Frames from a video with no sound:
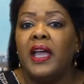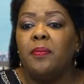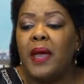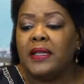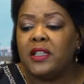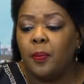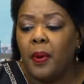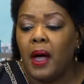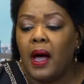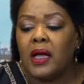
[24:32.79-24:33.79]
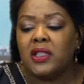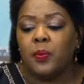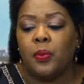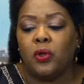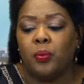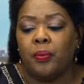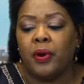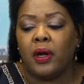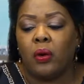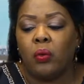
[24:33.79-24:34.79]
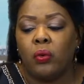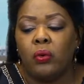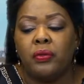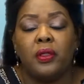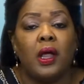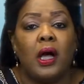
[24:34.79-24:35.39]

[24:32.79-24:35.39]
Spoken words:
he makes it possible to bring a Ruth